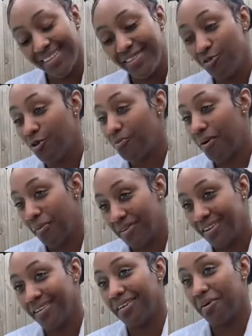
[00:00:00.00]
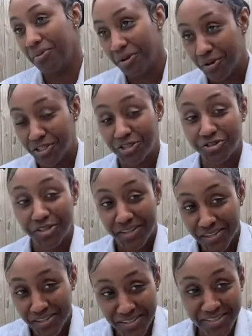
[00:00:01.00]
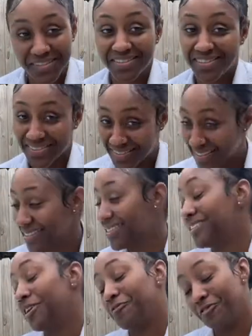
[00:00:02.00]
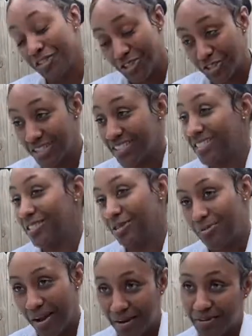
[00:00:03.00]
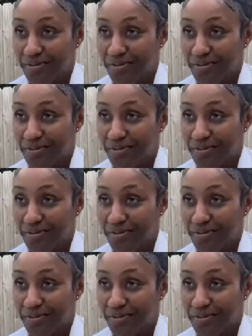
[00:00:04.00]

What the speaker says: you're gonna probably get a couple of gray strands because it definitely stresses you out.